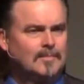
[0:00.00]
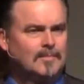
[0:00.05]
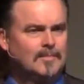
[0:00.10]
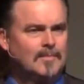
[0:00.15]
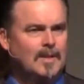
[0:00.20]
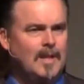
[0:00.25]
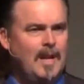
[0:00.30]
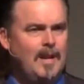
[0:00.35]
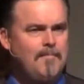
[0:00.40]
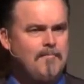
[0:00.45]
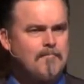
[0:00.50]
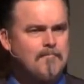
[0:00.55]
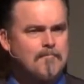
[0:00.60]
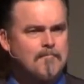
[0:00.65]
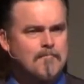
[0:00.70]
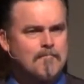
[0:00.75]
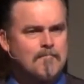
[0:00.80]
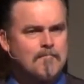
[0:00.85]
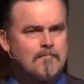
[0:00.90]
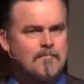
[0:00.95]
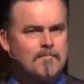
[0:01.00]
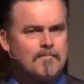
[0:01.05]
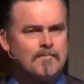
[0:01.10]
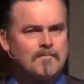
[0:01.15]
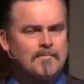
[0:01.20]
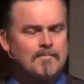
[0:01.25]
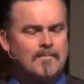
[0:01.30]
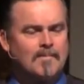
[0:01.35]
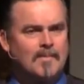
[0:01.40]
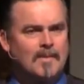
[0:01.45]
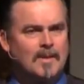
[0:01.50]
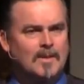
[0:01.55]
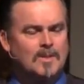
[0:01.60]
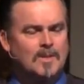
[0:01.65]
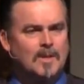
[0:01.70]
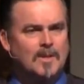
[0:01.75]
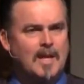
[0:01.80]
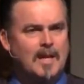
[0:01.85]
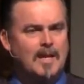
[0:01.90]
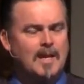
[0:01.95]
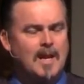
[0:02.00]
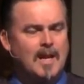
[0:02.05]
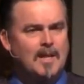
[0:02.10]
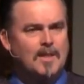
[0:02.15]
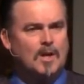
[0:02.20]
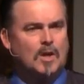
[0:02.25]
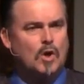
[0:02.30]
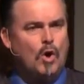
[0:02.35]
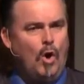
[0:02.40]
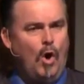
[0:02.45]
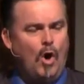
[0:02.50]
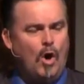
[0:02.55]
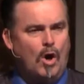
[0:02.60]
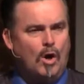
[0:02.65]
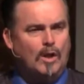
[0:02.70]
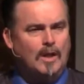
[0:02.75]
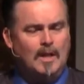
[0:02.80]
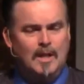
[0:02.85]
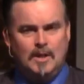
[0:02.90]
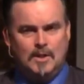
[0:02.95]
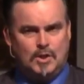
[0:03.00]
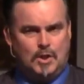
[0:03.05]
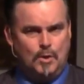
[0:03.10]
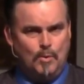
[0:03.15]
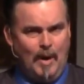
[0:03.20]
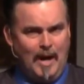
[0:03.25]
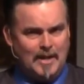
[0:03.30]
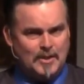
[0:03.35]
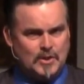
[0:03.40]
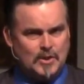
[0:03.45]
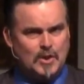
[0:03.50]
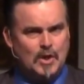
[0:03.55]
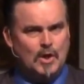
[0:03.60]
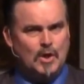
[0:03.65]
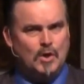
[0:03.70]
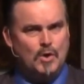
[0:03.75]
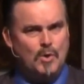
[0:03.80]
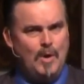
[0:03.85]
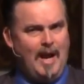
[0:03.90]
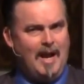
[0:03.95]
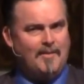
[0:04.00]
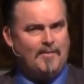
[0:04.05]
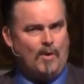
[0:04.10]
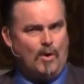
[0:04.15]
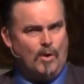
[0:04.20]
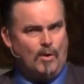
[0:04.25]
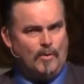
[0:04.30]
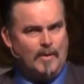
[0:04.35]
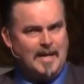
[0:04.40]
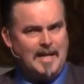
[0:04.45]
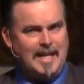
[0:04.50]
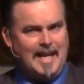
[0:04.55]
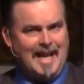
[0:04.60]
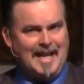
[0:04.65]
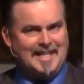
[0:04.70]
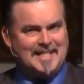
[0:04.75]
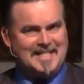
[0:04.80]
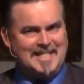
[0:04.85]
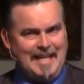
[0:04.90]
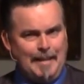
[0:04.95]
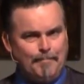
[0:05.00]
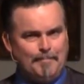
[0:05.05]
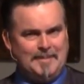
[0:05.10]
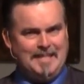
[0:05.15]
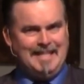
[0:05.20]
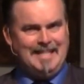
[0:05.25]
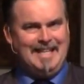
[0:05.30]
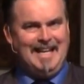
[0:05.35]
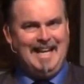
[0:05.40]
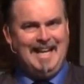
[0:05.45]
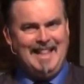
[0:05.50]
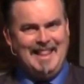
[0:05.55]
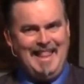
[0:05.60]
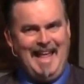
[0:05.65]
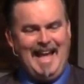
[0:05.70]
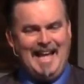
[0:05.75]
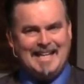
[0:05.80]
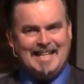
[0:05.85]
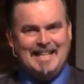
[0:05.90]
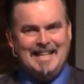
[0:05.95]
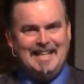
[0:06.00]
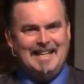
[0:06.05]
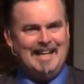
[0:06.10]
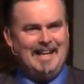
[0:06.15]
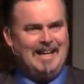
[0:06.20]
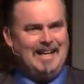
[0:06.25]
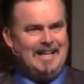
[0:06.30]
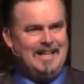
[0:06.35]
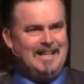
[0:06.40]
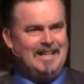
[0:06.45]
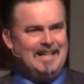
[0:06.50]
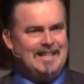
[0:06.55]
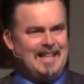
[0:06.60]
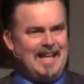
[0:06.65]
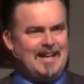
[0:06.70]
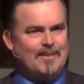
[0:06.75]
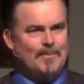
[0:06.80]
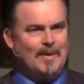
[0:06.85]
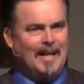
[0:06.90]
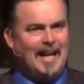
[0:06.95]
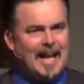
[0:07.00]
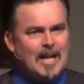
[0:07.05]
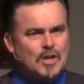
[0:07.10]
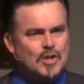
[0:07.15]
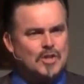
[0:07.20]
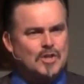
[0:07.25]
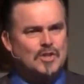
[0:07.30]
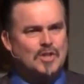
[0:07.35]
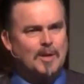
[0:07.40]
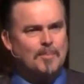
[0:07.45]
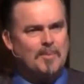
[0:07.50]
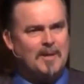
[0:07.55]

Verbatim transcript: Okay? So then the call to us who have already accepted that, uh, that relationship